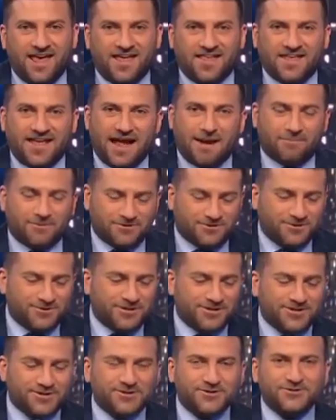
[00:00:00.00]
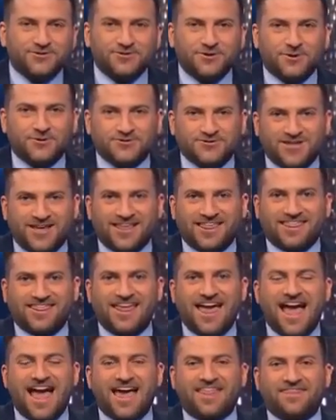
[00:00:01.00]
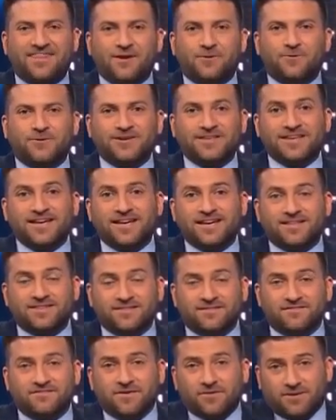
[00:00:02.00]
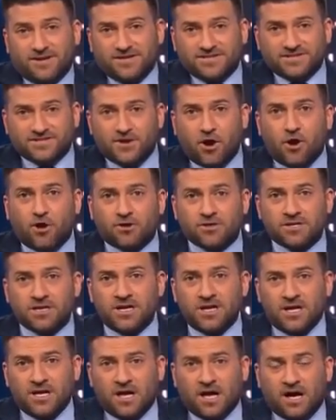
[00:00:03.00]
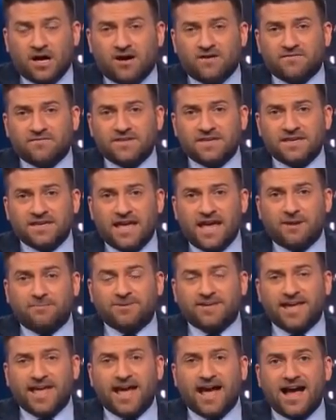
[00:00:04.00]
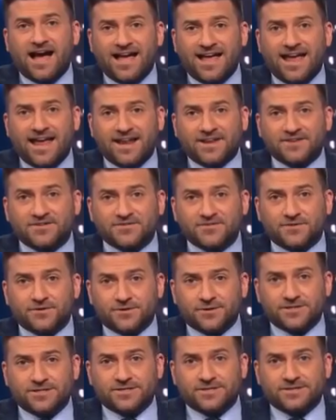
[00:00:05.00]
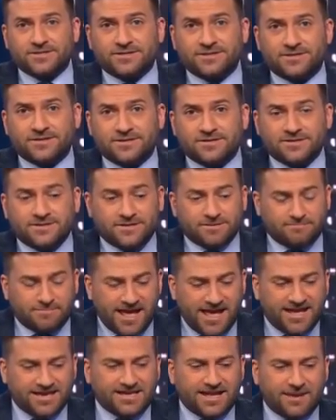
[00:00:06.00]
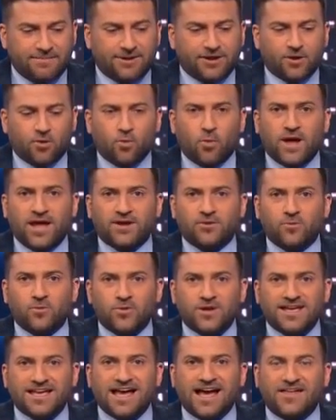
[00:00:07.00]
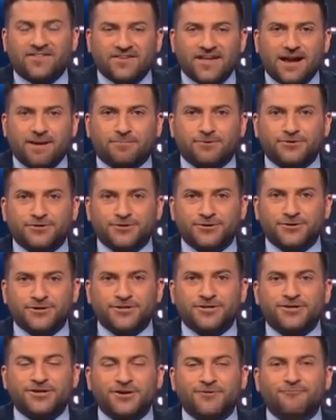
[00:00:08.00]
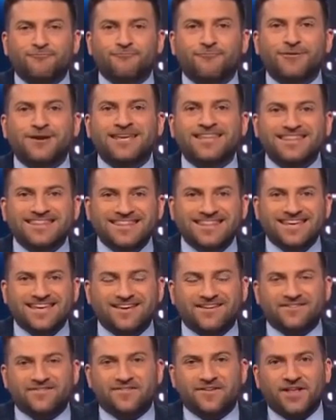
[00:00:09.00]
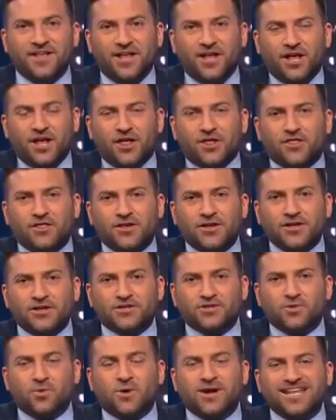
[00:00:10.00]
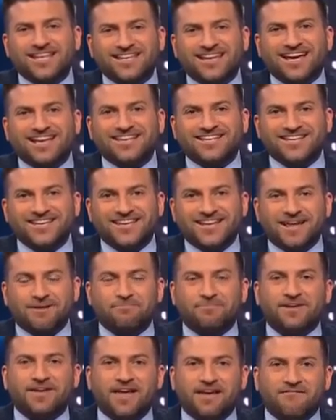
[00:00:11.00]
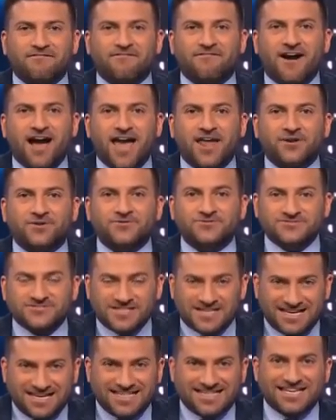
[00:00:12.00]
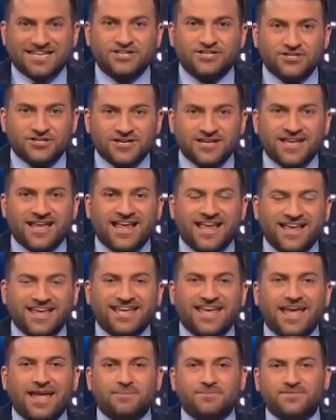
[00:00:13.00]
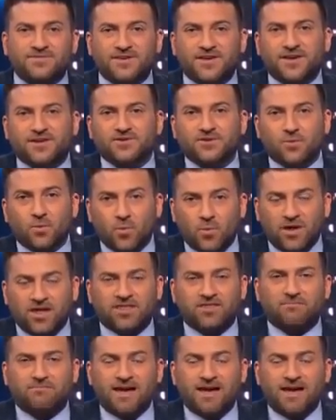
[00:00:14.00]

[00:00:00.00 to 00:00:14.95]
the opportunity to do shows like that we did at the very start of the NBA hiatus during the pandemic, when we got the opportunity to relive the 2019 NBA Finals, clinching Game 6 with